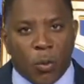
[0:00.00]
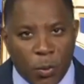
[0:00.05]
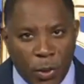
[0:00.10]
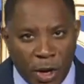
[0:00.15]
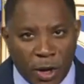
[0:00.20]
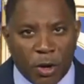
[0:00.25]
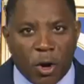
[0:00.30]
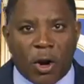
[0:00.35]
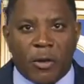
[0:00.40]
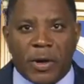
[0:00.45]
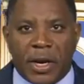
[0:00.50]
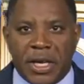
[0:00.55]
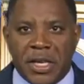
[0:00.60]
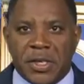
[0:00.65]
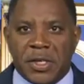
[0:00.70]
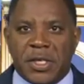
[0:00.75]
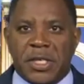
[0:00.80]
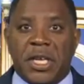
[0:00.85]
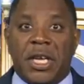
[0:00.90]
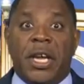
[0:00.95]
we had already
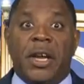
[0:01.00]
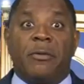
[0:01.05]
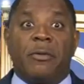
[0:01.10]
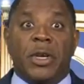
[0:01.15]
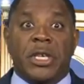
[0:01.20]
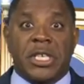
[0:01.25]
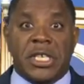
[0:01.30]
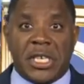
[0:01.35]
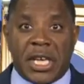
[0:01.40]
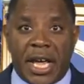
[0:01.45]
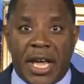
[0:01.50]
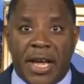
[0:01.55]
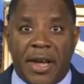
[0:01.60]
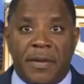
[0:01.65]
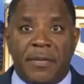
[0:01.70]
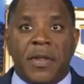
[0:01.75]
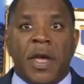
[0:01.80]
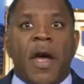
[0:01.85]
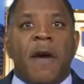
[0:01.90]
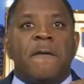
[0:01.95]

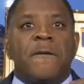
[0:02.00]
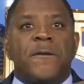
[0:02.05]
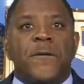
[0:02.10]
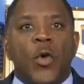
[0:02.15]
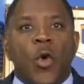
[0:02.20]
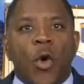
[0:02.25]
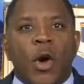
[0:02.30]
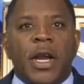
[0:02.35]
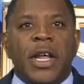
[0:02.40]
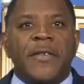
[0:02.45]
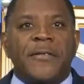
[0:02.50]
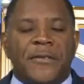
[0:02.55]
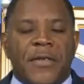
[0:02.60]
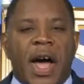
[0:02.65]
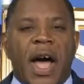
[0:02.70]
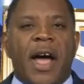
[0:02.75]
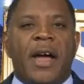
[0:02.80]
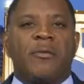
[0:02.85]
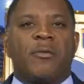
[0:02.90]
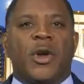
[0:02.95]
received
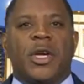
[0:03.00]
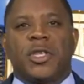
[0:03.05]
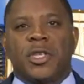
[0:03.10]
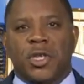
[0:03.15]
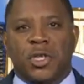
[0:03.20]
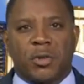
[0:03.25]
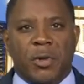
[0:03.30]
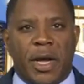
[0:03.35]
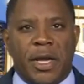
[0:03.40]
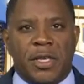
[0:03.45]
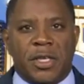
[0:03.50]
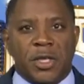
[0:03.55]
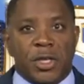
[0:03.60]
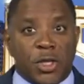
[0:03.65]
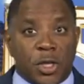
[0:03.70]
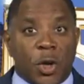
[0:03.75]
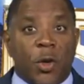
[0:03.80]
45 registrations,